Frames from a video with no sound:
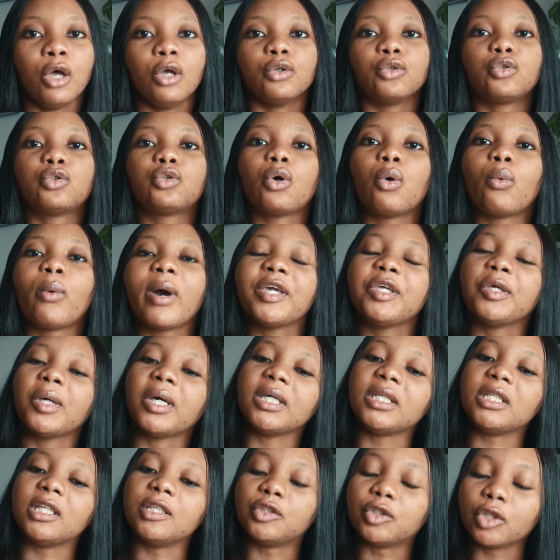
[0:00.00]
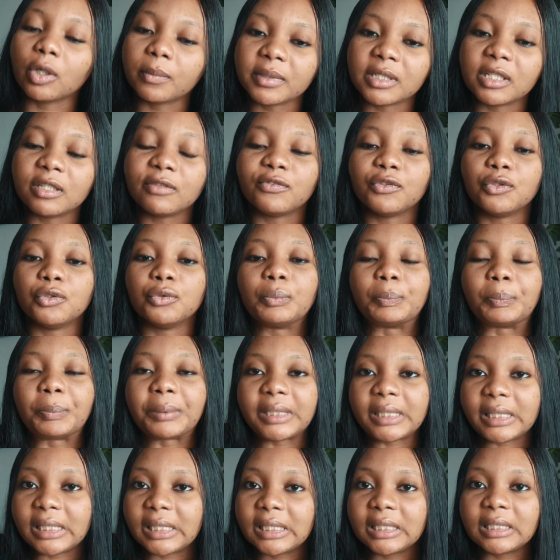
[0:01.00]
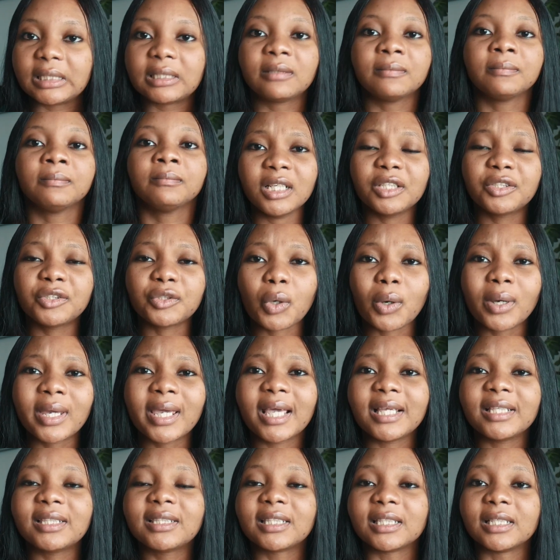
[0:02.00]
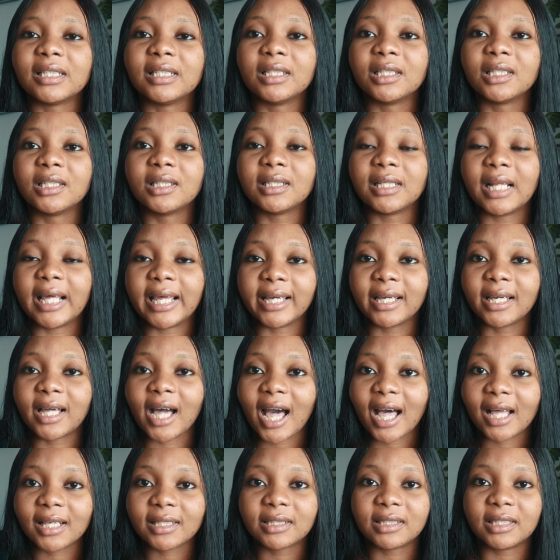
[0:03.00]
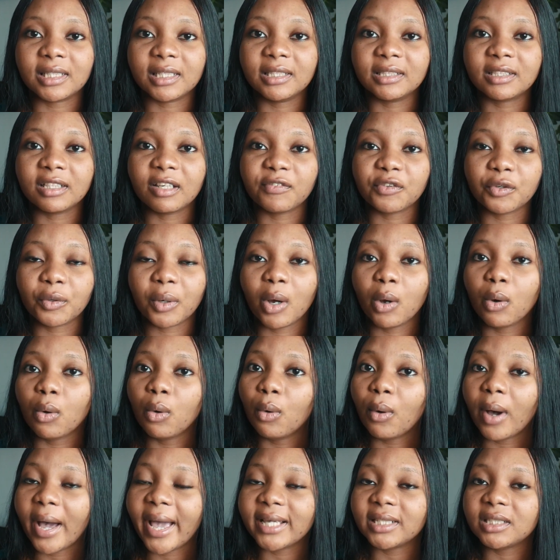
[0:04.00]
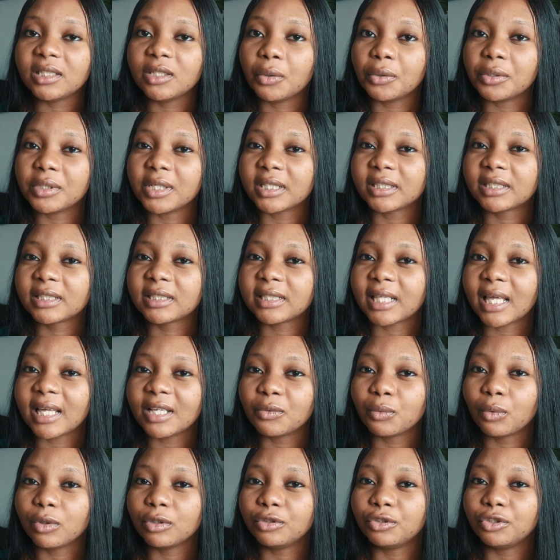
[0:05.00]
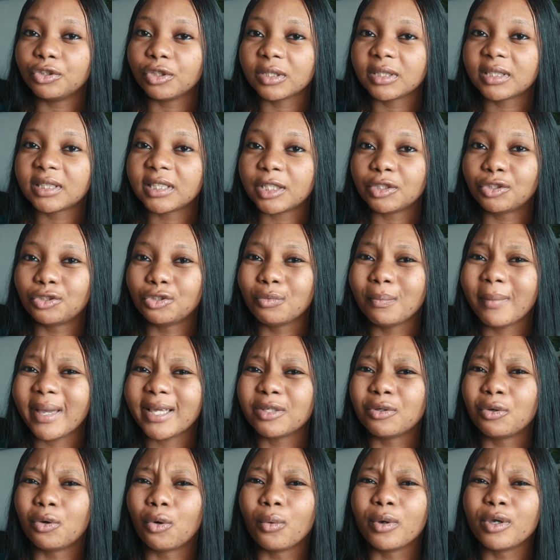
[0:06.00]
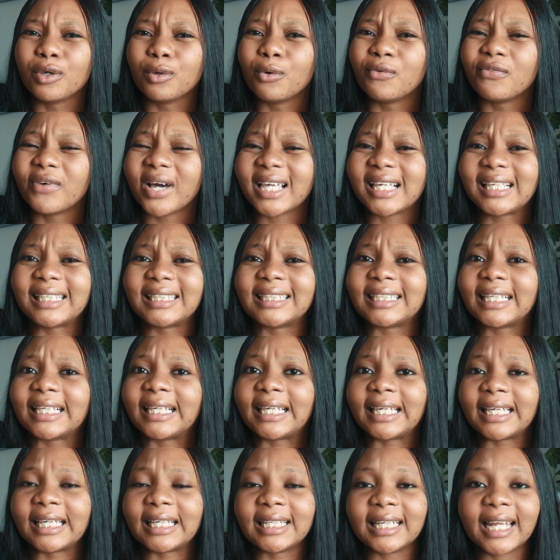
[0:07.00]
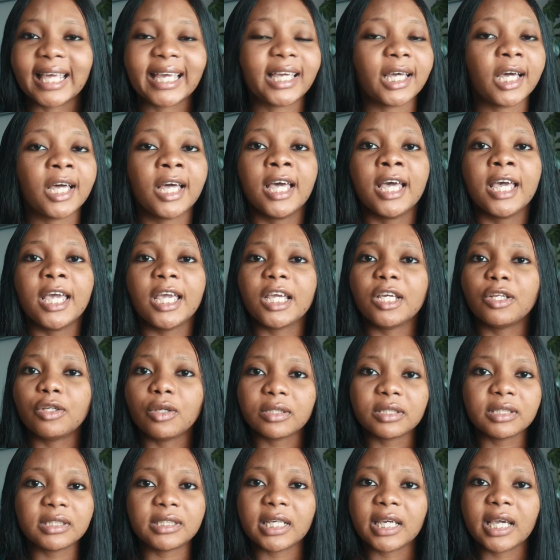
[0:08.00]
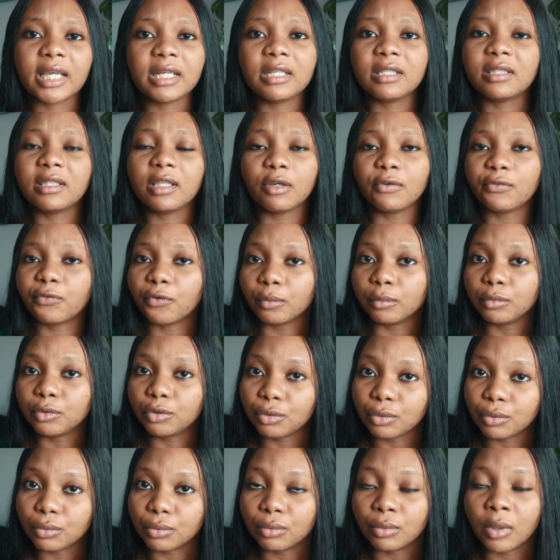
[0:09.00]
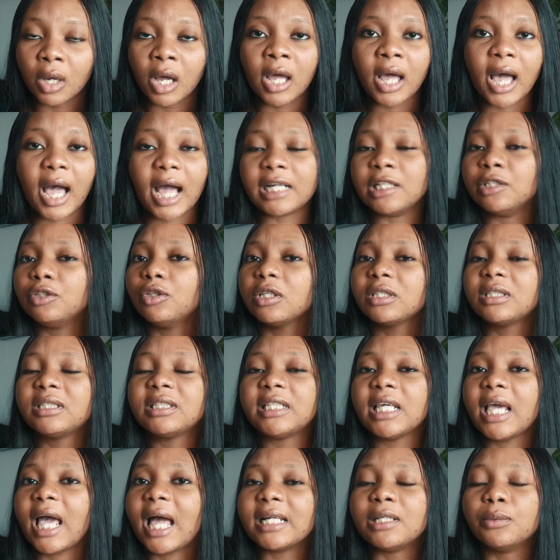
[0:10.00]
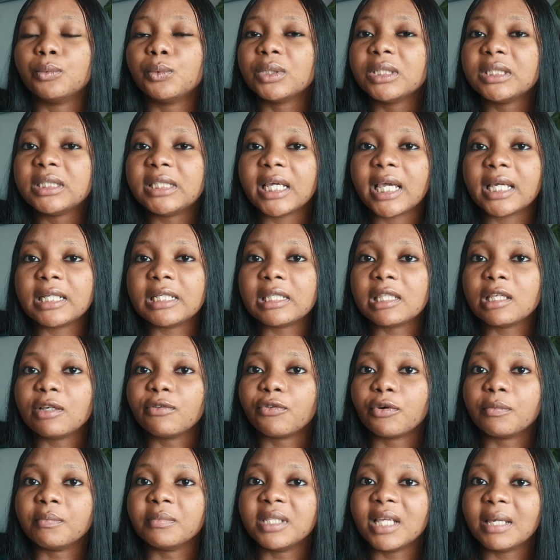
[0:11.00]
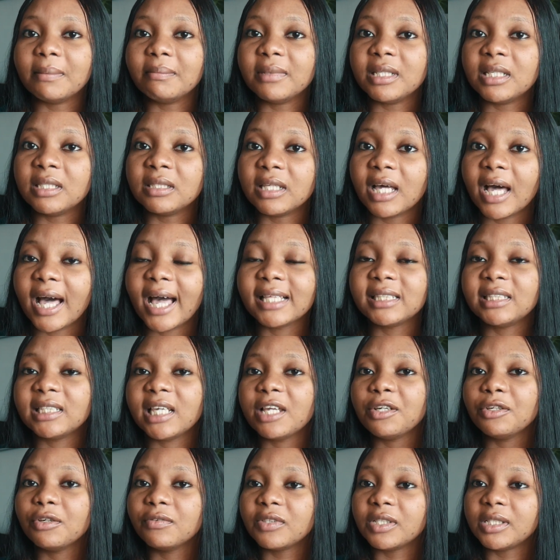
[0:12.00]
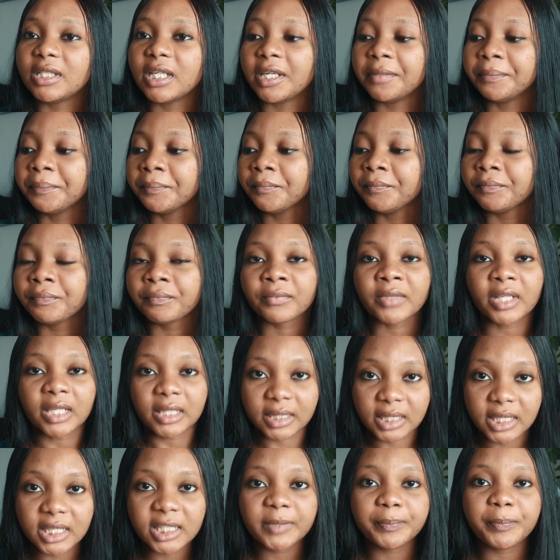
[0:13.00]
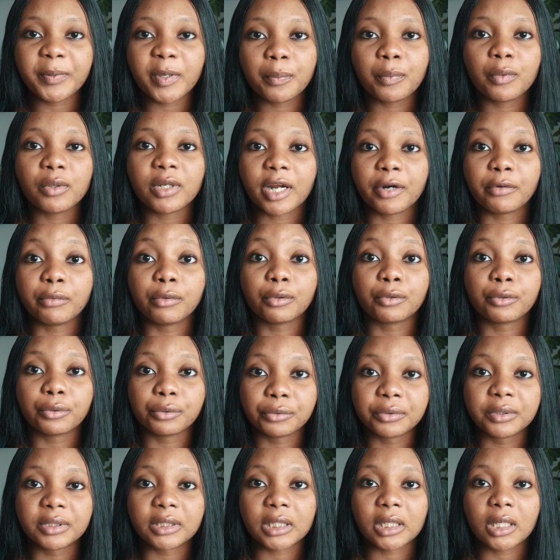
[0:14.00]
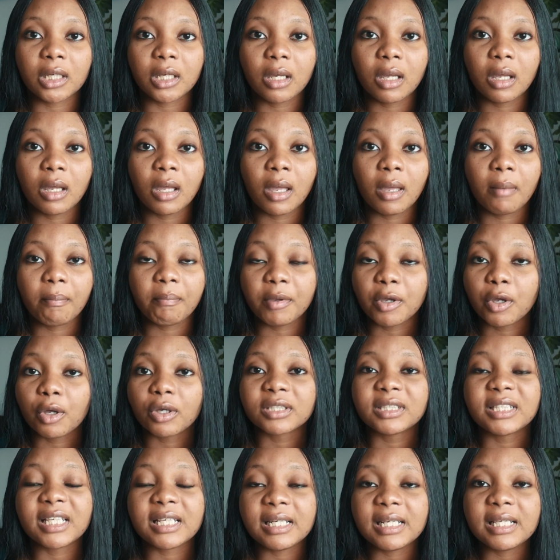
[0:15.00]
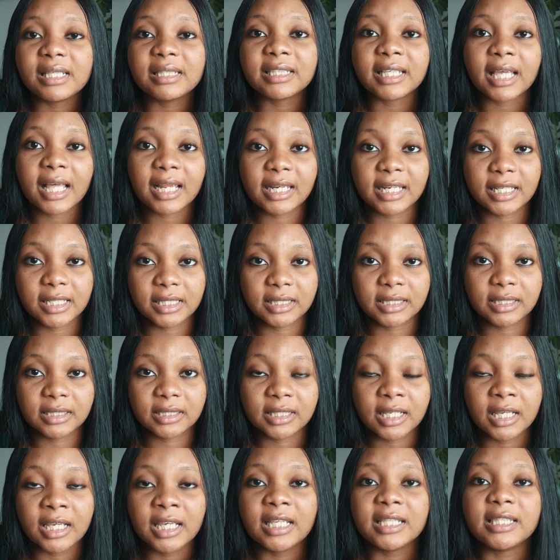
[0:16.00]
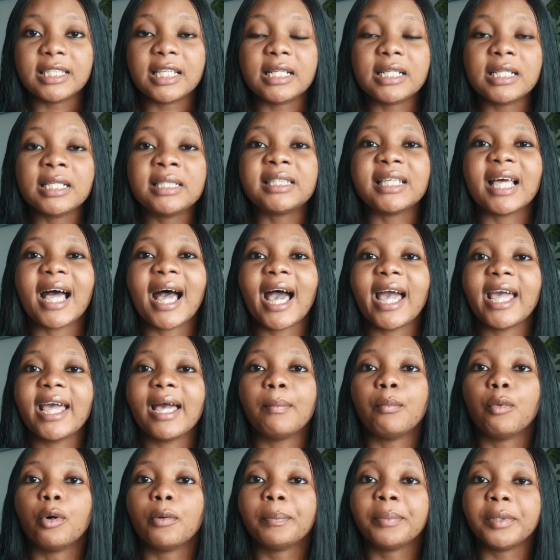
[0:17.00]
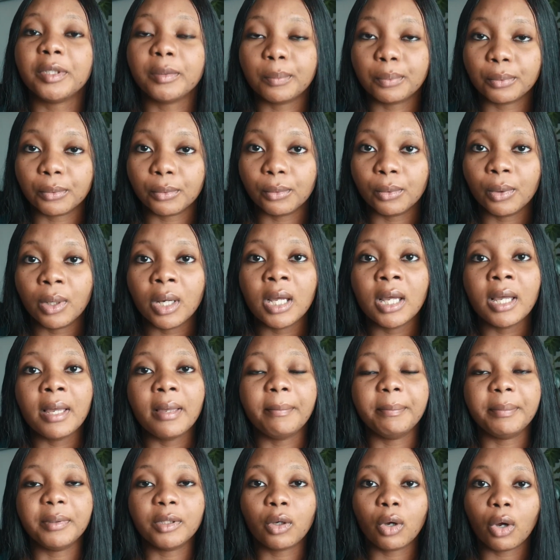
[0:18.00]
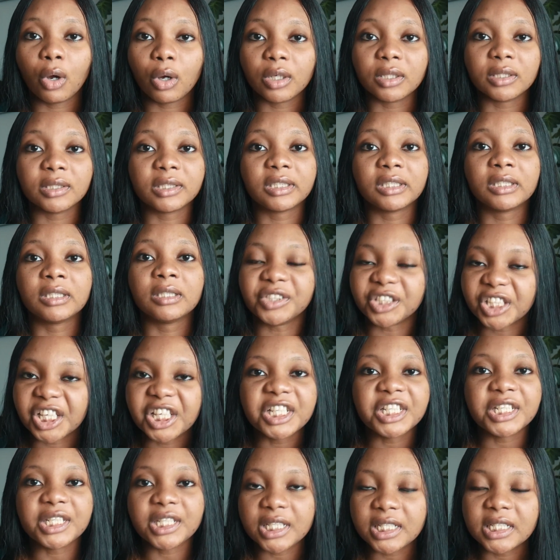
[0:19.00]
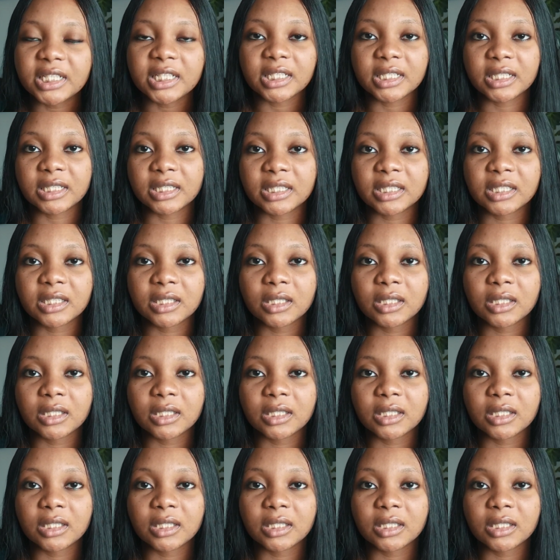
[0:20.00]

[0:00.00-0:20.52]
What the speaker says: So when you're in a job interview, please, it's okay to like ask the interviewer, oh, I didn't understand what you just said. Do you mind going over it again? Like, it doesn't take anything from you, and it wouldn't take anything from them either. At the end of the day, these people are recruiting because they need talent. They need to hire more people because they need it.